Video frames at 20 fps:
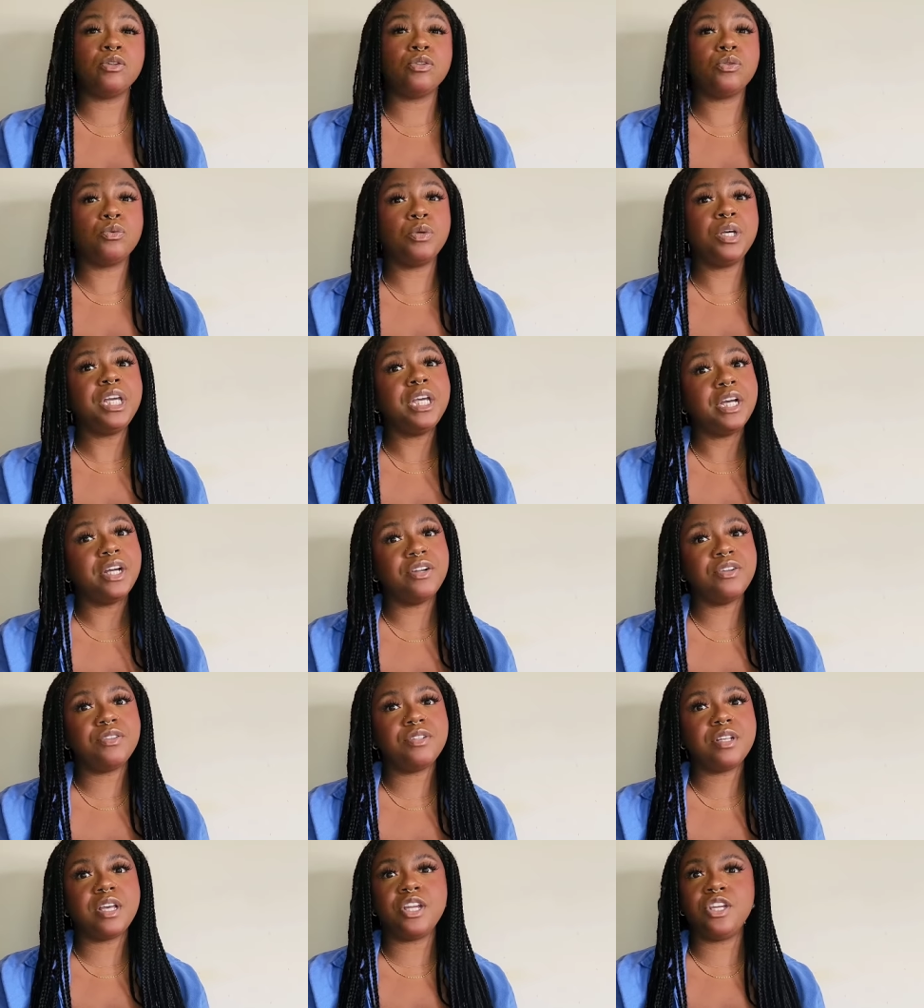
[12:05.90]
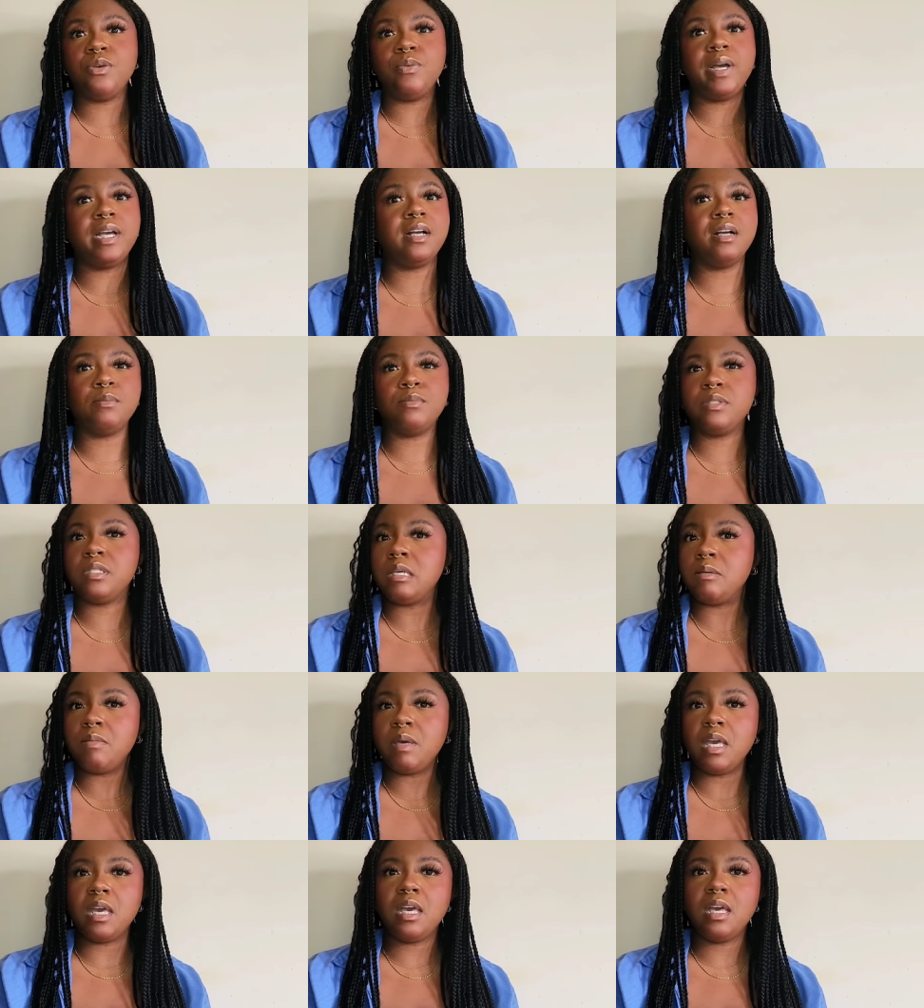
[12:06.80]
three years, and you ain't come see
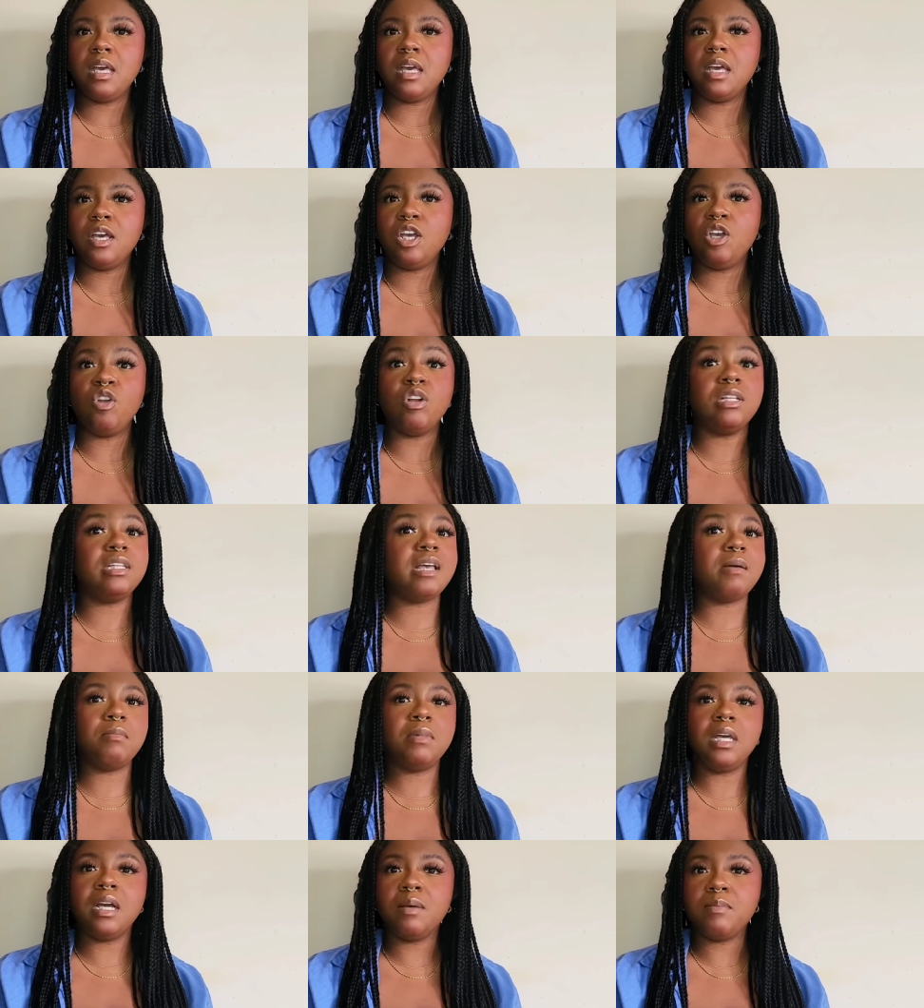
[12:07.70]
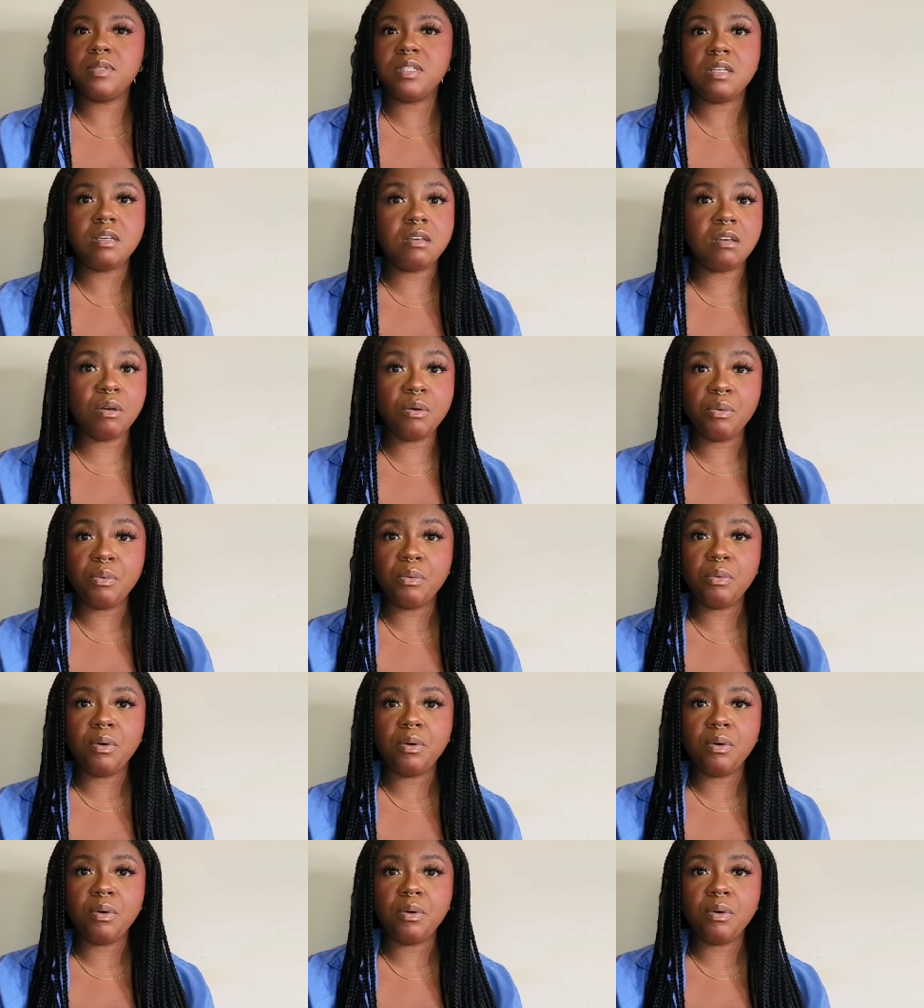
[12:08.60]
me? You let me come see you?